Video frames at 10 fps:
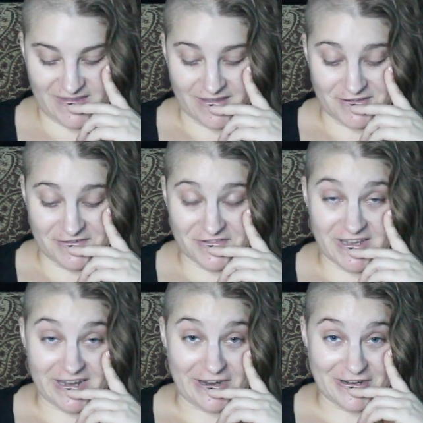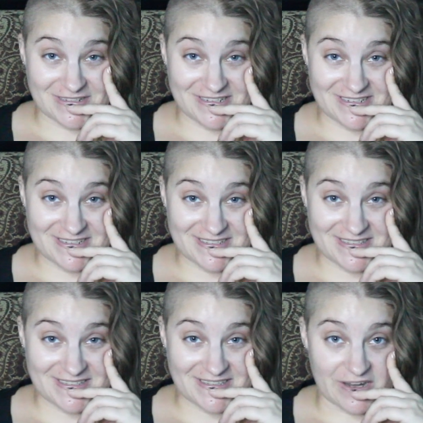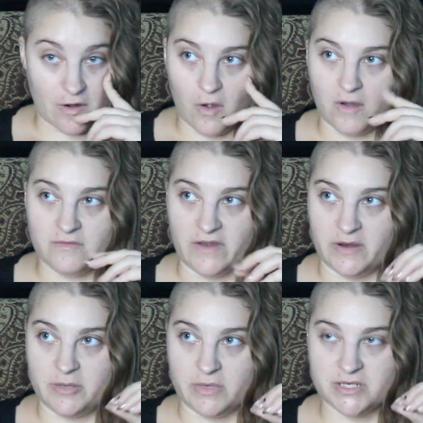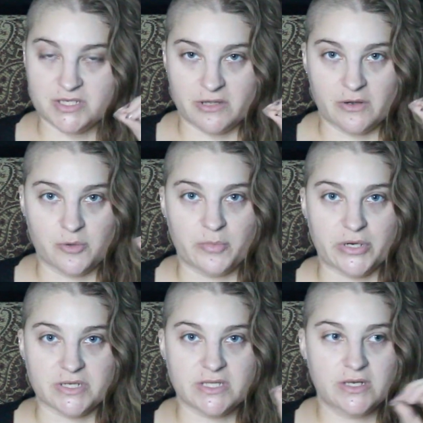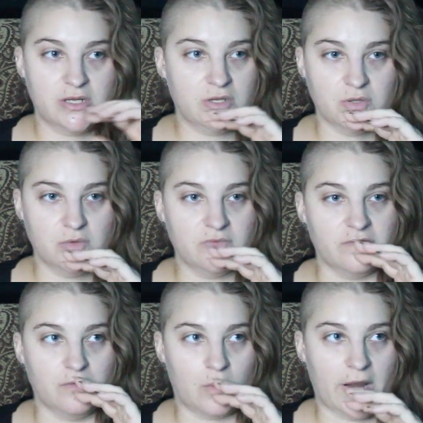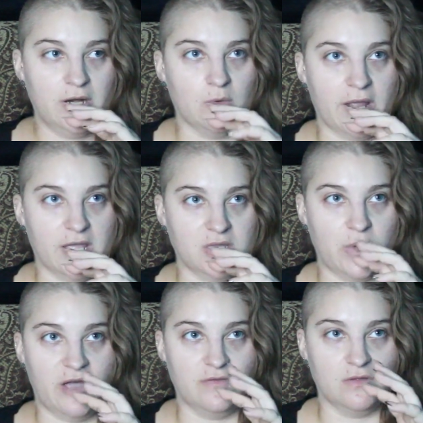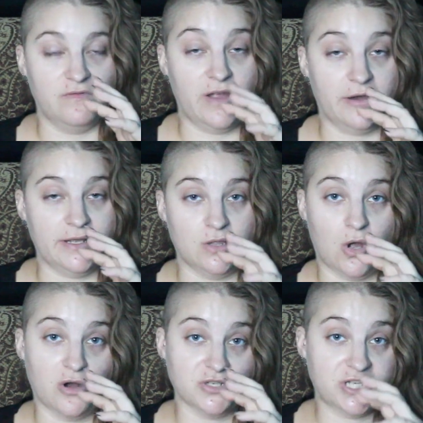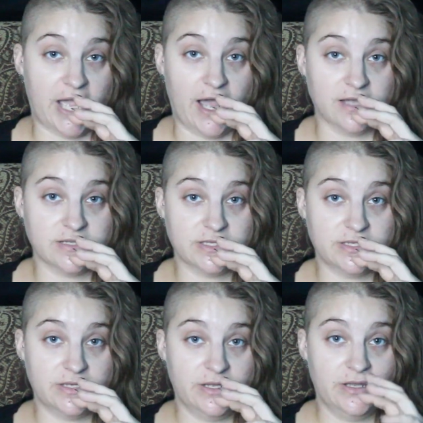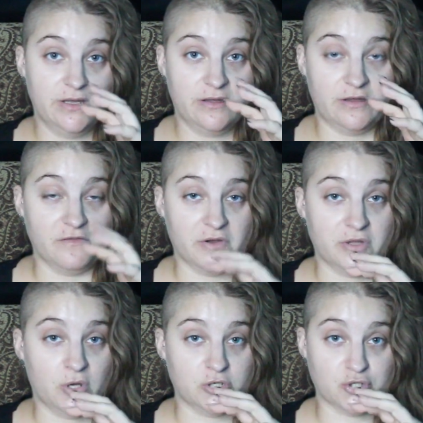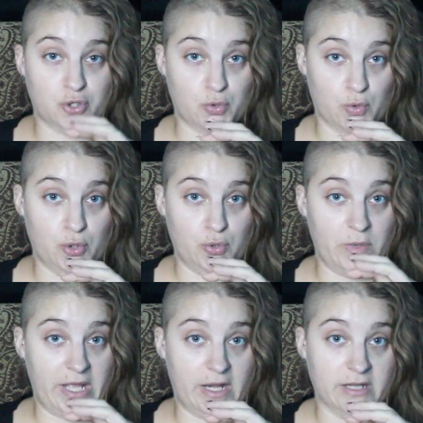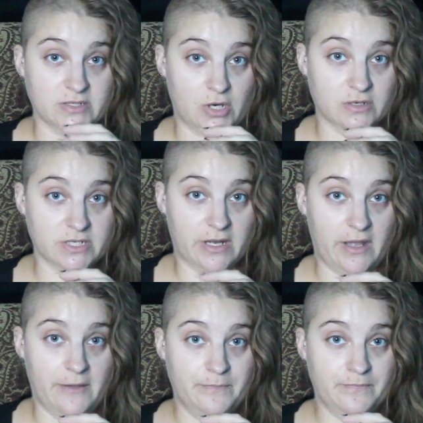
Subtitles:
I love the characters. They're all very much their own person. Right away, you have a very large cast, a very large crew in Antarctica.